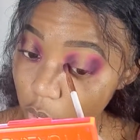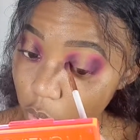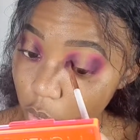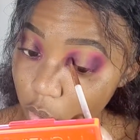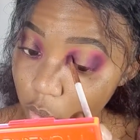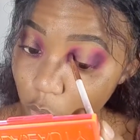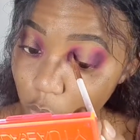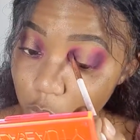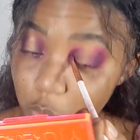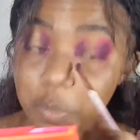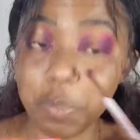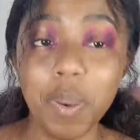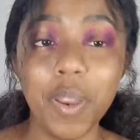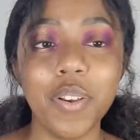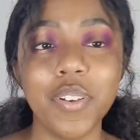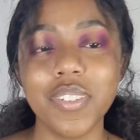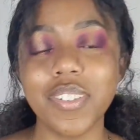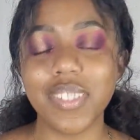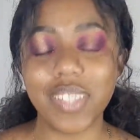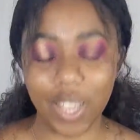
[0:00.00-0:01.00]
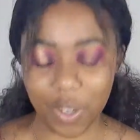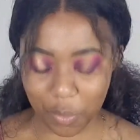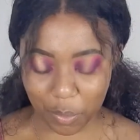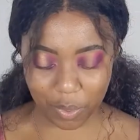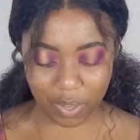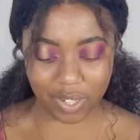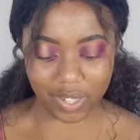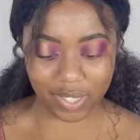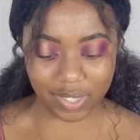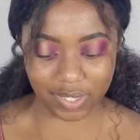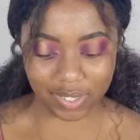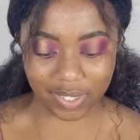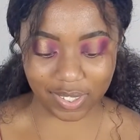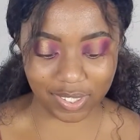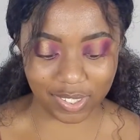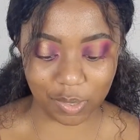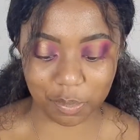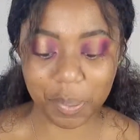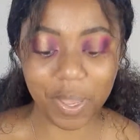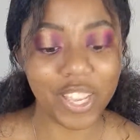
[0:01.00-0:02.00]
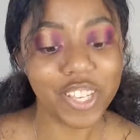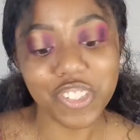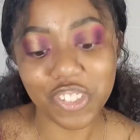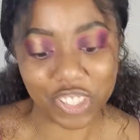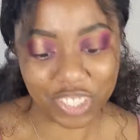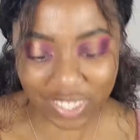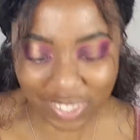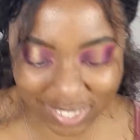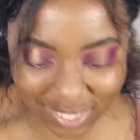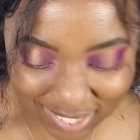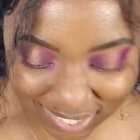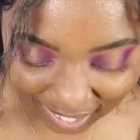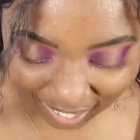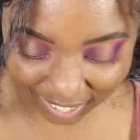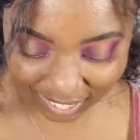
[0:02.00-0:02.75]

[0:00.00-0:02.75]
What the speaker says: those parents that were his patients, I